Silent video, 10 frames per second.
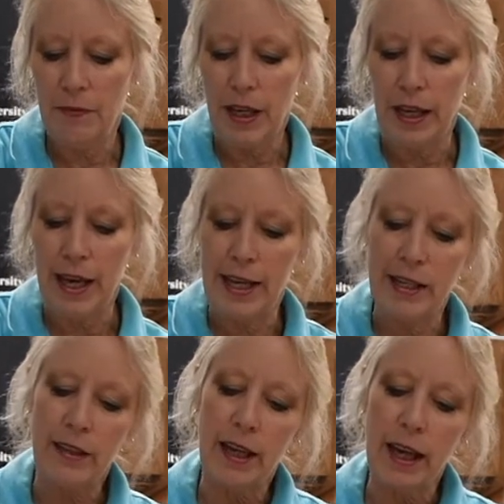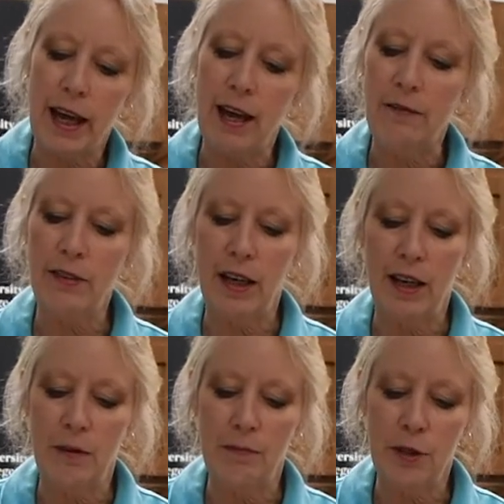And they
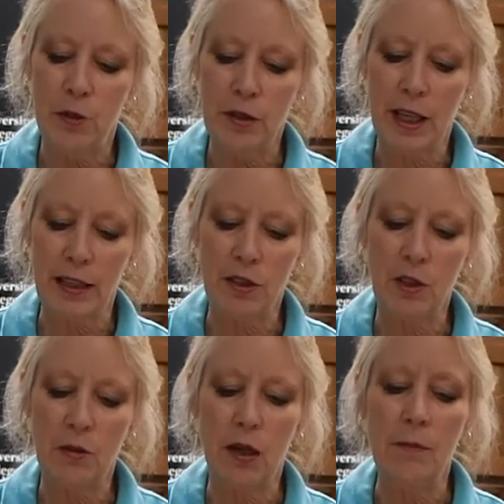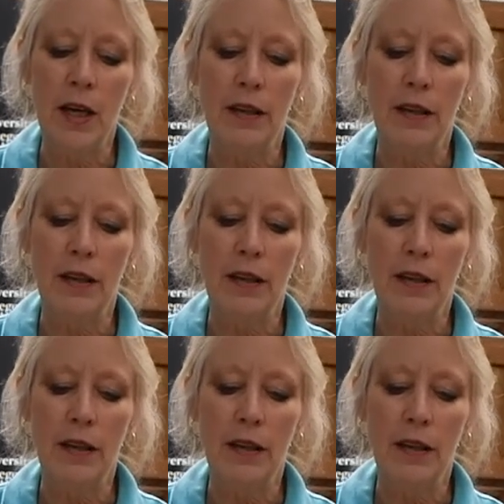have 2 sides to them.